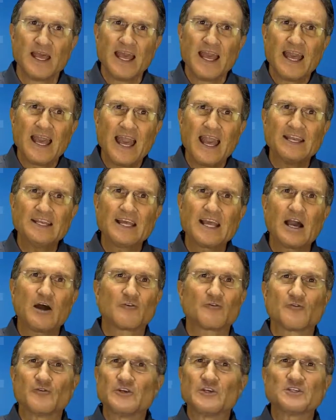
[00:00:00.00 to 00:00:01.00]
Handing
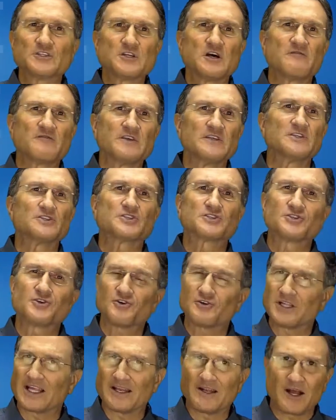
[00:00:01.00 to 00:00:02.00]
out free stuff is
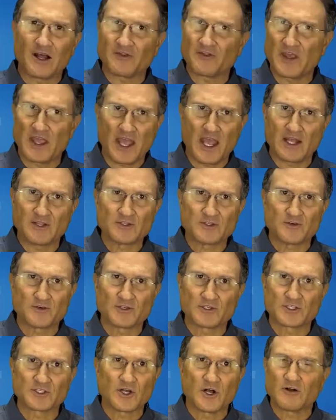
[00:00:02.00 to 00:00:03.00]
certainly not the answer to
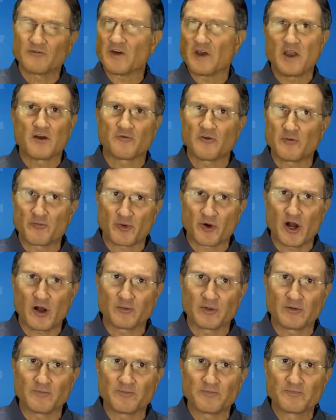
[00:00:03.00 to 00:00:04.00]
solve every
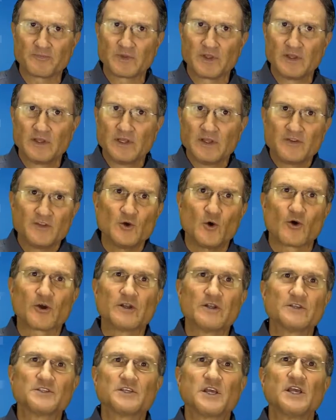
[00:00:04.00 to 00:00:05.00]
problem. The
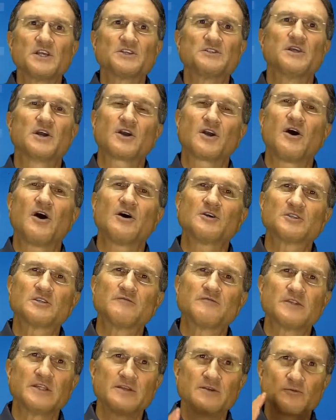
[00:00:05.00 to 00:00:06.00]
organization that
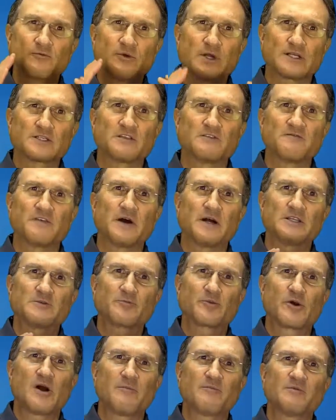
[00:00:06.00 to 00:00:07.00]
constantly rectifies
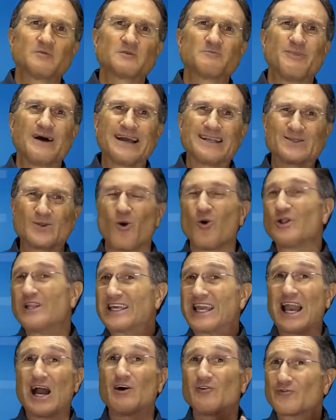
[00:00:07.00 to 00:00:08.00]
problems by
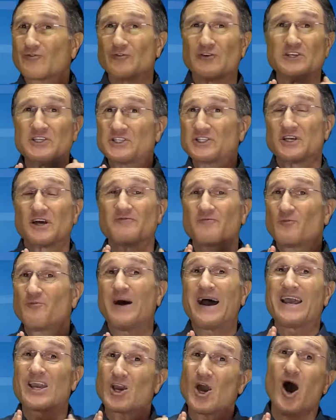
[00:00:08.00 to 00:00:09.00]
doling out free stuff
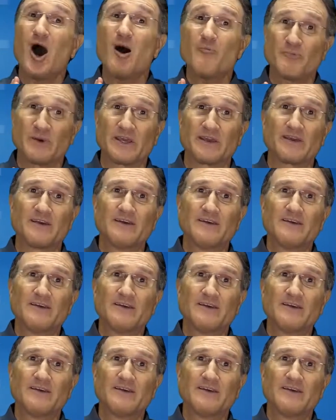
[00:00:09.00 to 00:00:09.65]
by comping